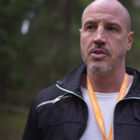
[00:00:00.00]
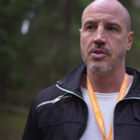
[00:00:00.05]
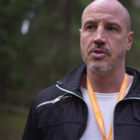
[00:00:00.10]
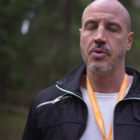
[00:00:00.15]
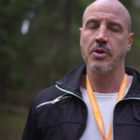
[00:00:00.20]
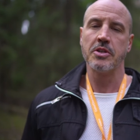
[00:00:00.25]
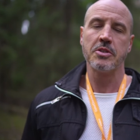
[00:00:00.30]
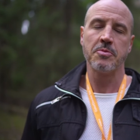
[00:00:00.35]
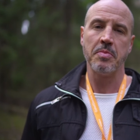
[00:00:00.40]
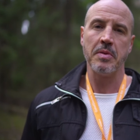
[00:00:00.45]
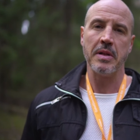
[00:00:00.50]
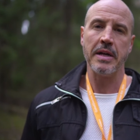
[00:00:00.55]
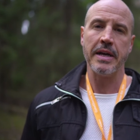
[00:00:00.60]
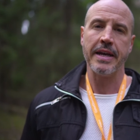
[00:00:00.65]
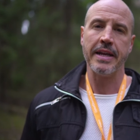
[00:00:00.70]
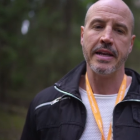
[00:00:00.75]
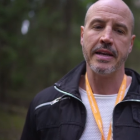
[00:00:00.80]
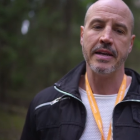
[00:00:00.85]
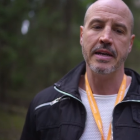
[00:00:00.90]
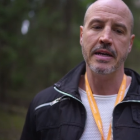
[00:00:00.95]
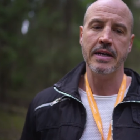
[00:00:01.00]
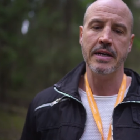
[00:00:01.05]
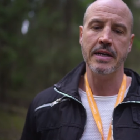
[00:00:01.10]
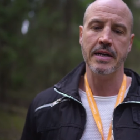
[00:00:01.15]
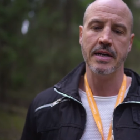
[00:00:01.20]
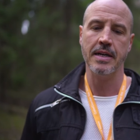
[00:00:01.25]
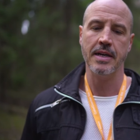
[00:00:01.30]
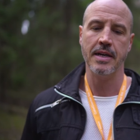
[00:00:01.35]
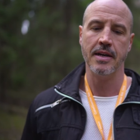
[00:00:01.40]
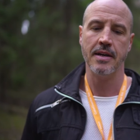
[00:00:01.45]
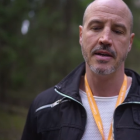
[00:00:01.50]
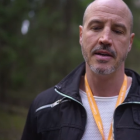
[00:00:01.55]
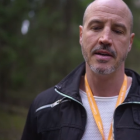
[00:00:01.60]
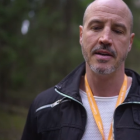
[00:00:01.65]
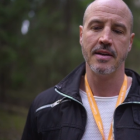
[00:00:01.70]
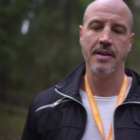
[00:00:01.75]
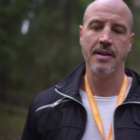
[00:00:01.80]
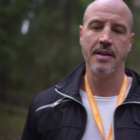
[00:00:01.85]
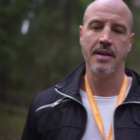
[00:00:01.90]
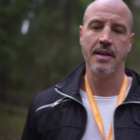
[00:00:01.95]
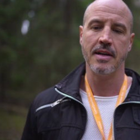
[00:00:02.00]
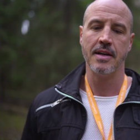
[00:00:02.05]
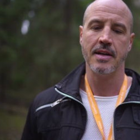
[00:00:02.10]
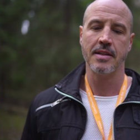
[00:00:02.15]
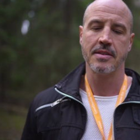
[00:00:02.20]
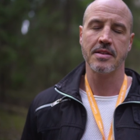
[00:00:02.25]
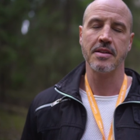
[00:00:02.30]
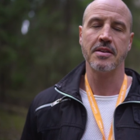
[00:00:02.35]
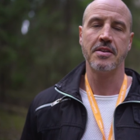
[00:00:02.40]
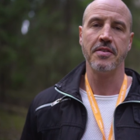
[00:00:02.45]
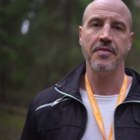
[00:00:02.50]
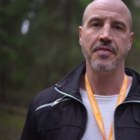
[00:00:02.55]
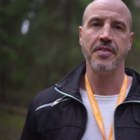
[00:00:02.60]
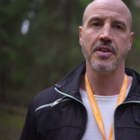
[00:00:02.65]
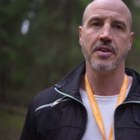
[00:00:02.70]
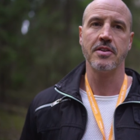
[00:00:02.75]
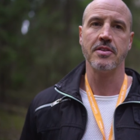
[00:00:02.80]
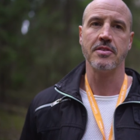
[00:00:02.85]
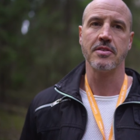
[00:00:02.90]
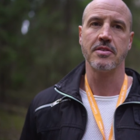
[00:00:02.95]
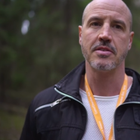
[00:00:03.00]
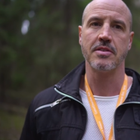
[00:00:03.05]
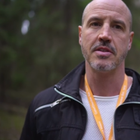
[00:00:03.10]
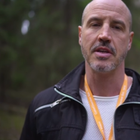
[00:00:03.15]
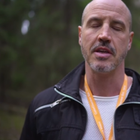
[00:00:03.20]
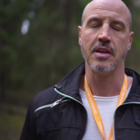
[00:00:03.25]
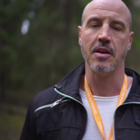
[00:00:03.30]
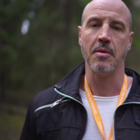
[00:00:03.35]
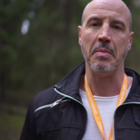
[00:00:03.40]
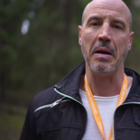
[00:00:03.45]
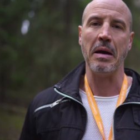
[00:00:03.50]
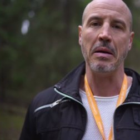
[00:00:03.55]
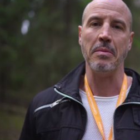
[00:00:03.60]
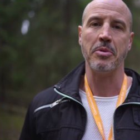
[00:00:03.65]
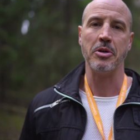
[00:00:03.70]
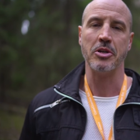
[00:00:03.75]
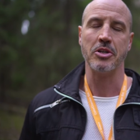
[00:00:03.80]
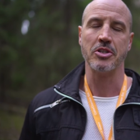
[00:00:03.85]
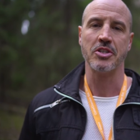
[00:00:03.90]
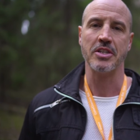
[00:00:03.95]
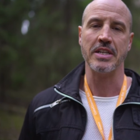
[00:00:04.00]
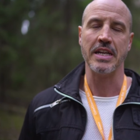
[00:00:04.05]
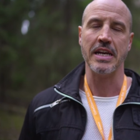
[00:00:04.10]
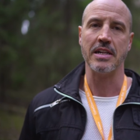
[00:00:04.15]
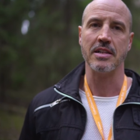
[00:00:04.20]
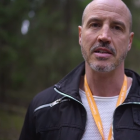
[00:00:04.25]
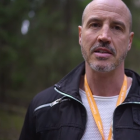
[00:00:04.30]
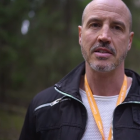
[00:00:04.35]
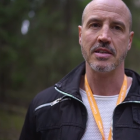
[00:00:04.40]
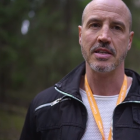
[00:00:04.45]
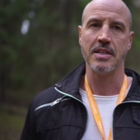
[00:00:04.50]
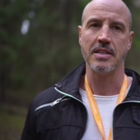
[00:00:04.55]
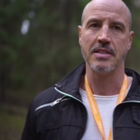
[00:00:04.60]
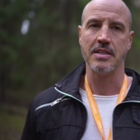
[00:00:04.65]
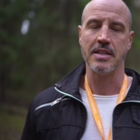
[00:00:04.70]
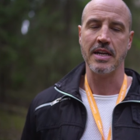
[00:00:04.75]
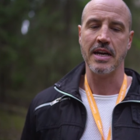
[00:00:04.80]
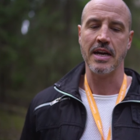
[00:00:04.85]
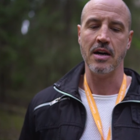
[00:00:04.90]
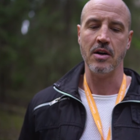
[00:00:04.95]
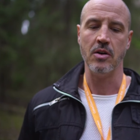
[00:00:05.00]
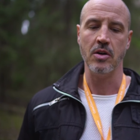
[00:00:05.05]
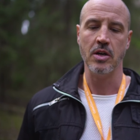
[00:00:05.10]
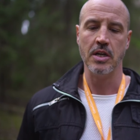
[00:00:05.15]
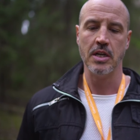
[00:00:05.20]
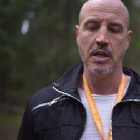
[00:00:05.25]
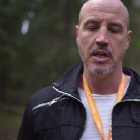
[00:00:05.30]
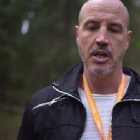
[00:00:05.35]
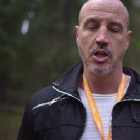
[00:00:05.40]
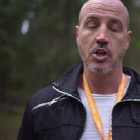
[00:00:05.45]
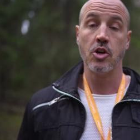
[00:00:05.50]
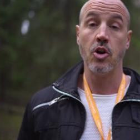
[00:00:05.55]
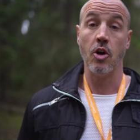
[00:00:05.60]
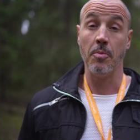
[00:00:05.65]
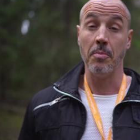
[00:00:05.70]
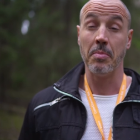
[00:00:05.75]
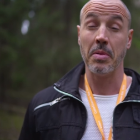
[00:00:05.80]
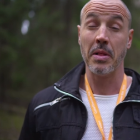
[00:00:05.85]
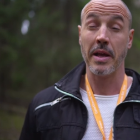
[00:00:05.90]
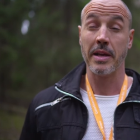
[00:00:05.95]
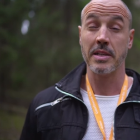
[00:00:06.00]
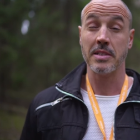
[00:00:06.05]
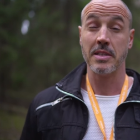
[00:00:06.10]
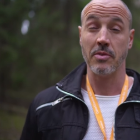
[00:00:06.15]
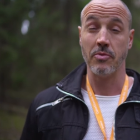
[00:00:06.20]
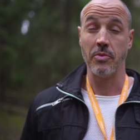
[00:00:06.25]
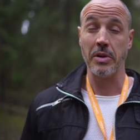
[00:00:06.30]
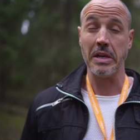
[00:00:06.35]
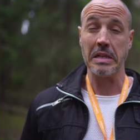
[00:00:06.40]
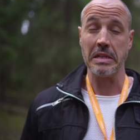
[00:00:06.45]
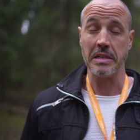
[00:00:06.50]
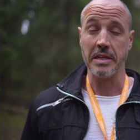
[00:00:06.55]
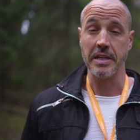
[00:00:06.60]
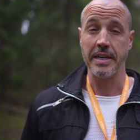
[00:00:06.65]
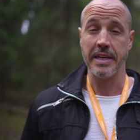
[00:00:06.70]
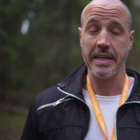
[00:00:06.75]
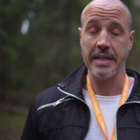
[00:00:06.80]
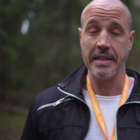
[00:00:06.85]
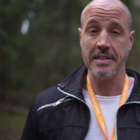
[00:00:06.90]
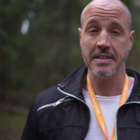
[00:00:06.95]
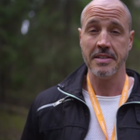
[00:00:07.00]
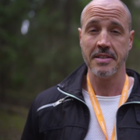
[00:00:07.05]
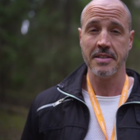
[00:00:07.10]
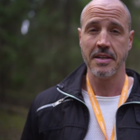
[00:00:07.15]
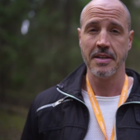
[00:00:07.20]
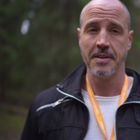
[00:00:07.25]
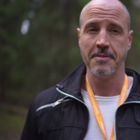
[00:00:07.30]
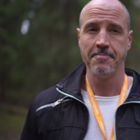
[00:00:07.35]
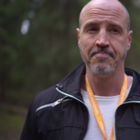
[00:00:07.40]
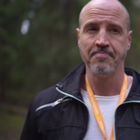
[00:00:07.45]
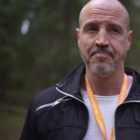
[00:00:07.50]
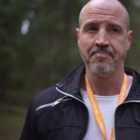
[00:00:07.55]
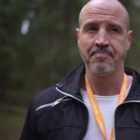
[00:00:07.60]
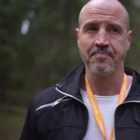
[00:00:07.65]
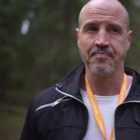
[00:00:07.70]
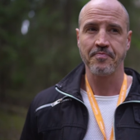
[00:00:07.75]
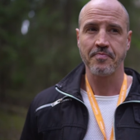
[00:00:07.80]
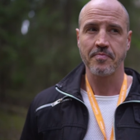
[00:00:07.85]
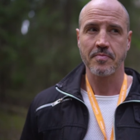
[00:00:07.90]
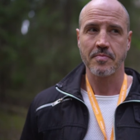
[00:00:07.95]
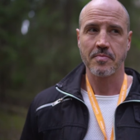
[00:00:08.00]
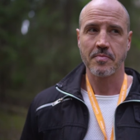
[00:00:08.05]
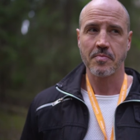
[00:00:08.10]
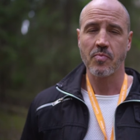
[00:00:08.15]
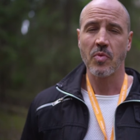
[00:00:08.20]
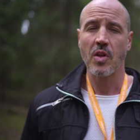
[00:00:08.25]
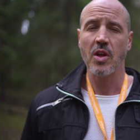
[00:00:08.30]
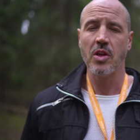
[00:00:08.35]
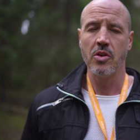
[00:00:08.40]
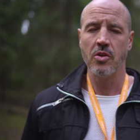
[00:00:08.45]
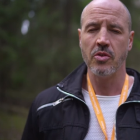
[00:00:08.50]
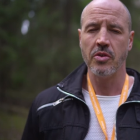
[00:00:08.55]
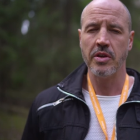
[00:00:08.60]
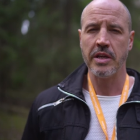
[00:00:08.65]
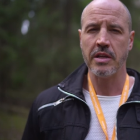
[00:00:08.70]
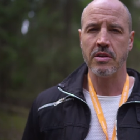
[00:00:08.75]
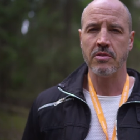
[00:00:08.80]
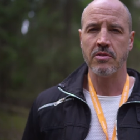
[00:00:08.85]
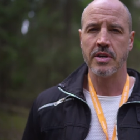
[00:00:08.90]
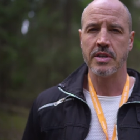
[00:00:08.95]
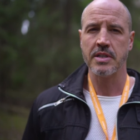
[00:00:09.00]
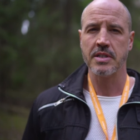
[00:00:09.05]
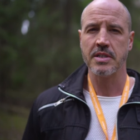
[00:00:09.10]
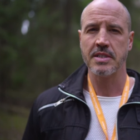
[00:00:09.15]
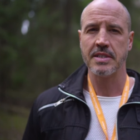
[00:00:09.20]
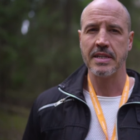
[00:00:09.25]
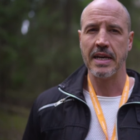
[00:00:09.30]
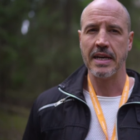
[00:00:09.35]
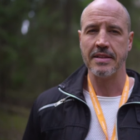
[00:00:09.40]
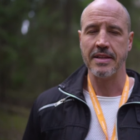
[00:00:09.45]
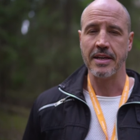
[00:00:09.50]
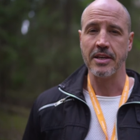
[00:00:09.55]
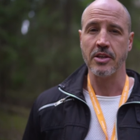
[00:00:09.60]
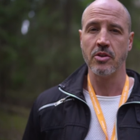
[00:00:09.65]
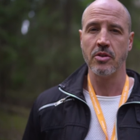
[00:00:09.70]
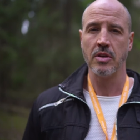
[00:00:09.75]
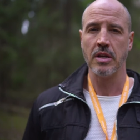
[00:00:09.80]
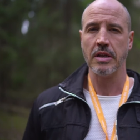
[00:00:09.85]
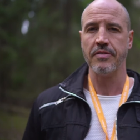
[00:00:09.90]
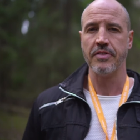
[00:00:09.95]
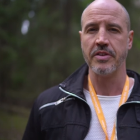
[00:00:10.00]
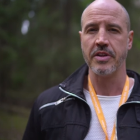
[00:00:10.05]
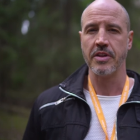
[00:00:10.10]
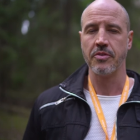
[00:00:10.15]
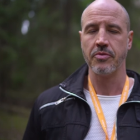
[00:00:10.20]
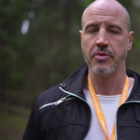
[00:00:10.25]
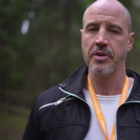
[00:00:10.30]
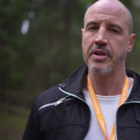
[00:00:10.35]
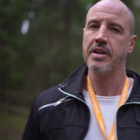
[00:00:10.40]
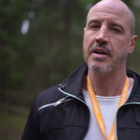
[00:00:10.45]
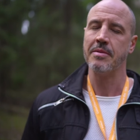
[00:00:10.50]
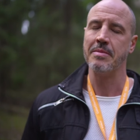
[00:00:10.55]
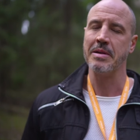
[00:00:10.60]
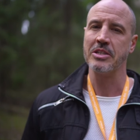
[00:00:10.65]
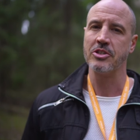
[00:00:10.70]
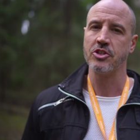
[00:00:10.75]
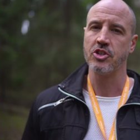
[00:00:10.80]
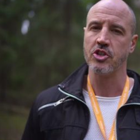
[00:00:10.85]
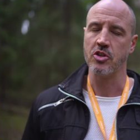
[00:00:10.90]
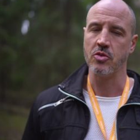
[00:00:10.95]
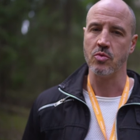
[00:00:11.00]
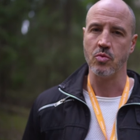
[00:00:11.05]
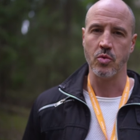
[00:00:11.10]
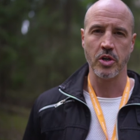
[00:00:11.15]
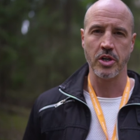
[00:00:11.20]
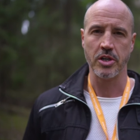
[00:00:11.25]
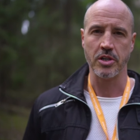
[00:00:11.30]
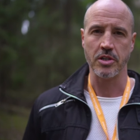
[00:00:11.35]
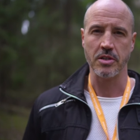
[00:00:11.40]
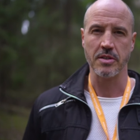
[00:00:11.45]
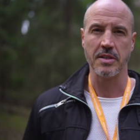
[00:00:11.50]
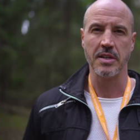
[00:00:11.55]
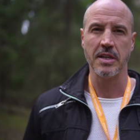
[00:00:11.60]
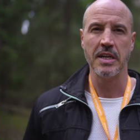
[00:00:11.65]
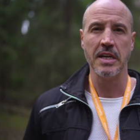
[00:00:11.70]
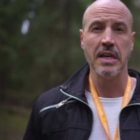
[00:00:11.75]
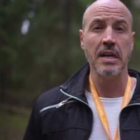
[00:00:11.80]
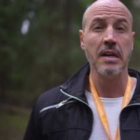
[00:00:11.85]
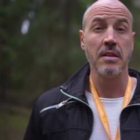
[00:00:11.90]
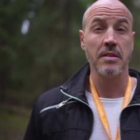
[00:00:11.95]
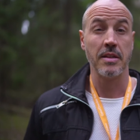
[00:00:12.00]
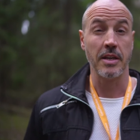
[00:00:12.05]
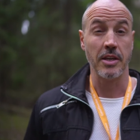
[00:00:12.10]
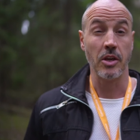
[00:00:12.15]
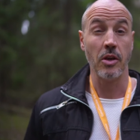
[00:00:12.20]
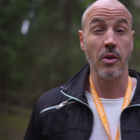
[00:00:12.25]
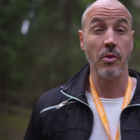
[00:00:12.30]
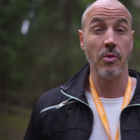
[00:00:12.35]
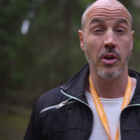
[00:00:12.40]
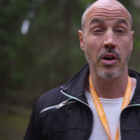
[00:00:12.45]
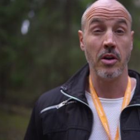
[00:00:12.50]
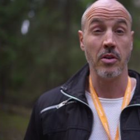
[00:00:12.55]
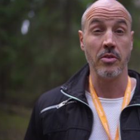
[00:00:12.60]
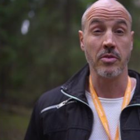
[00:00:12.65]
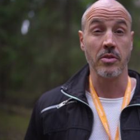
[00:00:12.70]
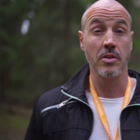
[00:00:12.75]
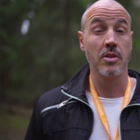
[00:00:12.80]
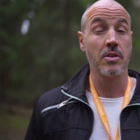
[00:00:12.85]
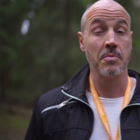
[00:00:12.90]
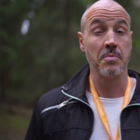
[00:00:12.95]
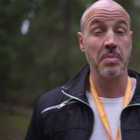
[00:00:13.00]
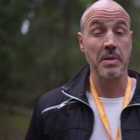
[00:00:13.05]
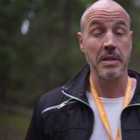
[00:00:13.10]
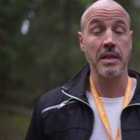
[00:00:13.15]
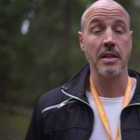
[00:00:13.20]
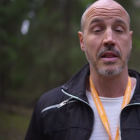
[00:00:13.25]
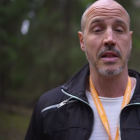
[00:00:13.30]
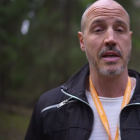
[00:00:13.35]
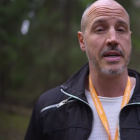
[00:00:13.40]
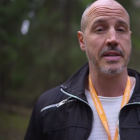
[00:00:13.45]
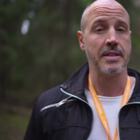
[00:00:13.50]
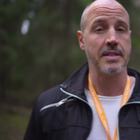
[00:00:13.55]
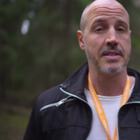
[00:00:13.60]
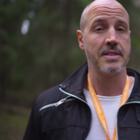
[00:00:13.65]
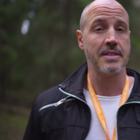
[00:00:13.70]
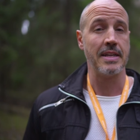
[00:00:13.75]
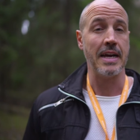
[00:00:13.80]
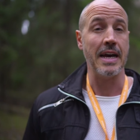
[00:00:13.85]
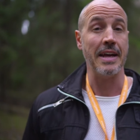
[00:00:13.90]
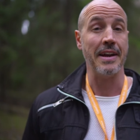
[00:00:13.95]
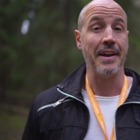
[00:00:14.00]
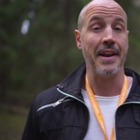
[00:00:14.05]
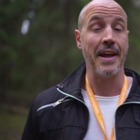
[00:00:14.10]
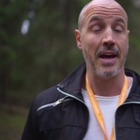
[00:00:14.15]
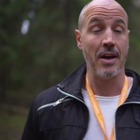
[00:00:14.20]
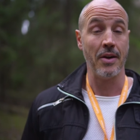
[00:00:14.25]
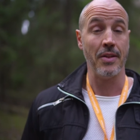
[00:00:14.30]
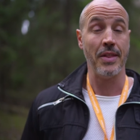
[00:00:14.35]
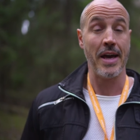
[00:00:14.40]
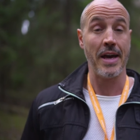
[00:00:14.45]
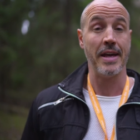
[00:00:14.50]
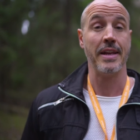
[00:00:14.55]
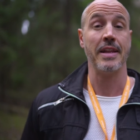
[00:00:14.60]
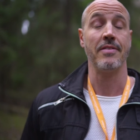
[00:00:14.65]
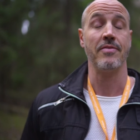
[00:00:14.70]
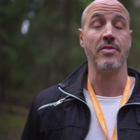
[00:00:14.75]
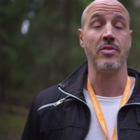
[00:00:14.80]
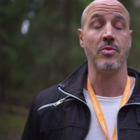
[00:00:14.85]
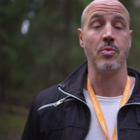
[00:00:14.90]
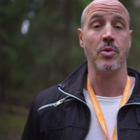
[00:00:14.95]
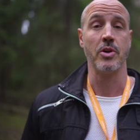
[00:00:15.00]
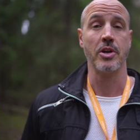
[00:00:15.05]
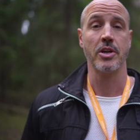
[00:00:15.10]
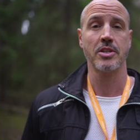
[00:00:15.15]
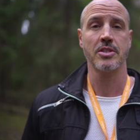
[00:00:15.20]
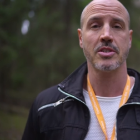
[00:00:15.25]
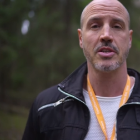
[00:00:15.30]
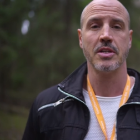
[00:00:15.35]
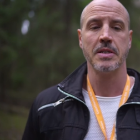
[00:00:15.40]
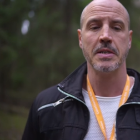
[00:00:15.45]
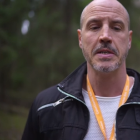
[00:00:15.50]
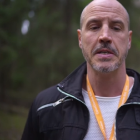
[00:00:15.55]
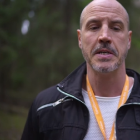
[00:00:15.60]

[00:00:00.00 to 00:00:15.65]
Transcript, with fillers: to explain the difficulty about personalities and how complex it really is, you need to understand that you live in a three-dimensional world, that you don't completely understand how that even works.